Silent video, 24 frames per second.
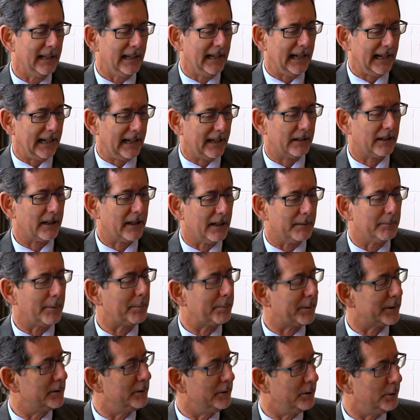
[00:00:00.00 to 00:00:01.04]
How to come up
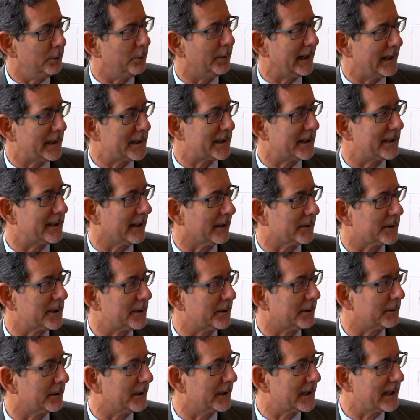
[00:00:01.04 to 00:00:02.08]
with new ways to tell
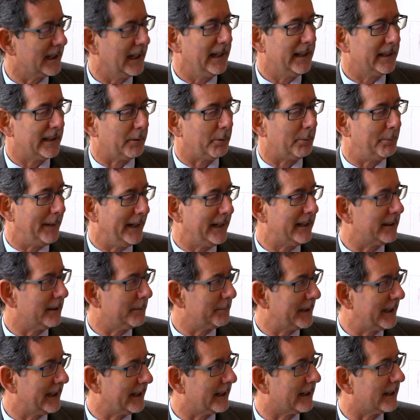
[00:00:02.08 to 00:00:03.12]
stories that will make them
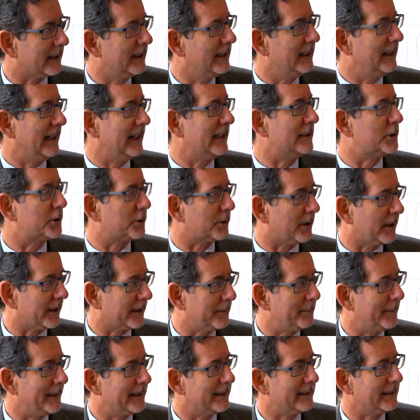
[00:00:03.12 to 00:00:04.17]
care and draw
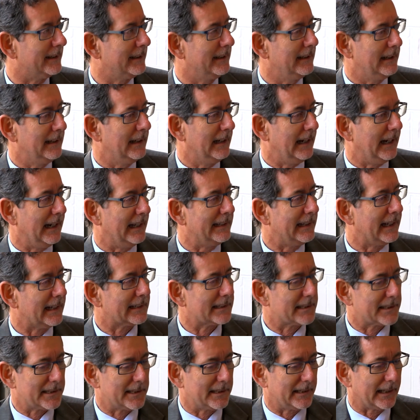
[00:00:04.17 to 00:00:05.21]
them in. And
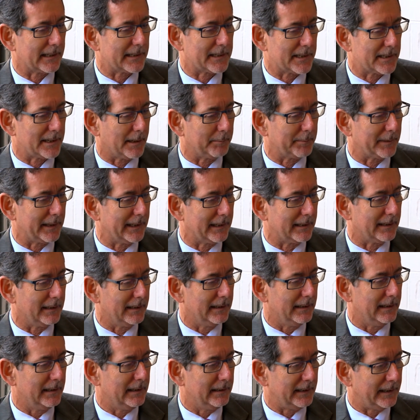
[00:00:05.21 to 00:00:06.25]
that's something
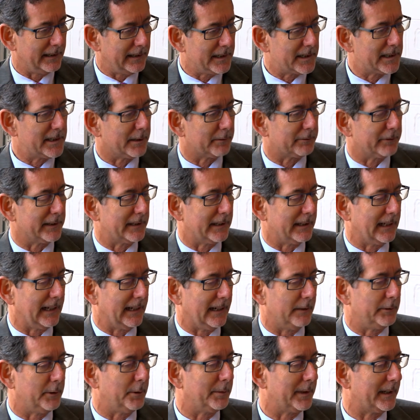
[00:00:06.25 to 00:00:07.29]
that is different than how
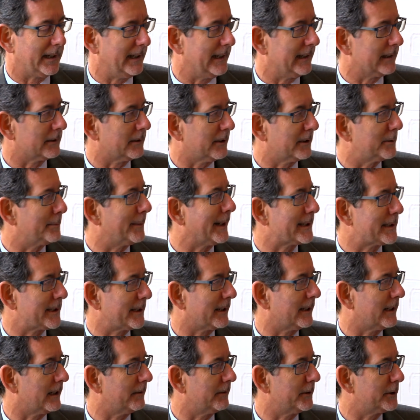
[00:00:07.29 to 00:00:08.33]
you would handle domestic
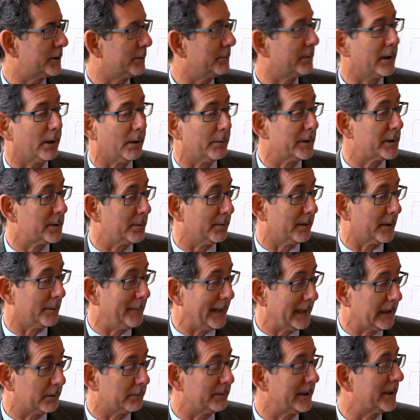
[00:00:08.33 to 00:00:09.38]
coverage. We always want to
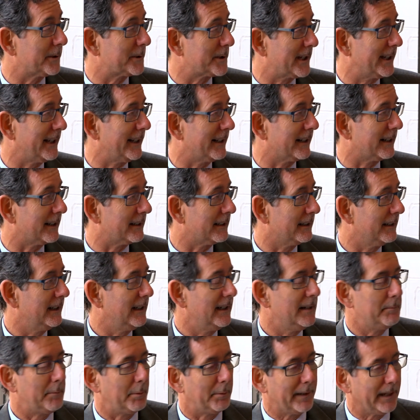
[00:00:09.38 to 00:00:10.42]
make the readers care,
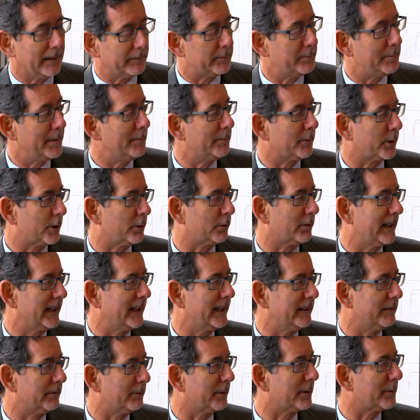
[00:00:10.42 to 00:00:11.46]
but we have to be more
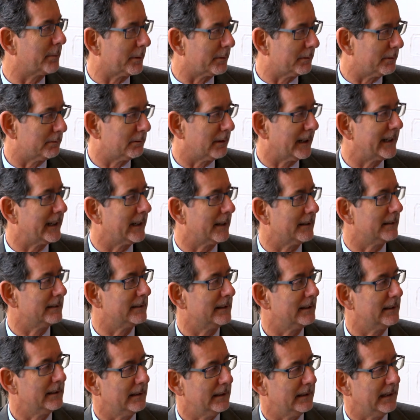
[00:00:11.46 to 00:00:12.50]
creative when we're writing
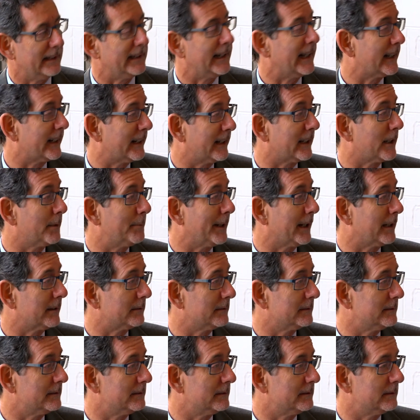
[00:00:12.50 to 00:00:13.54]
and editing about
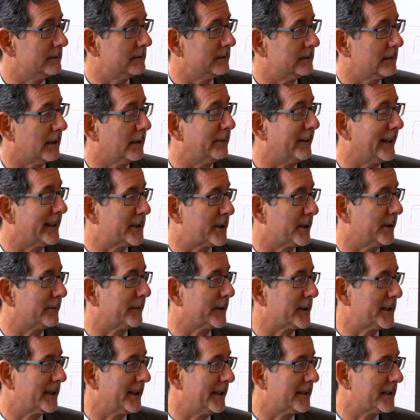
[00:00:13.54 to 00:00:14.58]
events
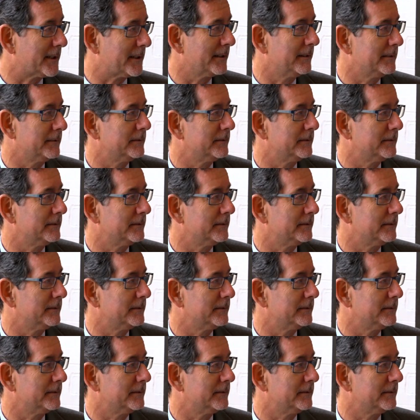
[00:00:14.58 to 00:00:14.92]
overseas.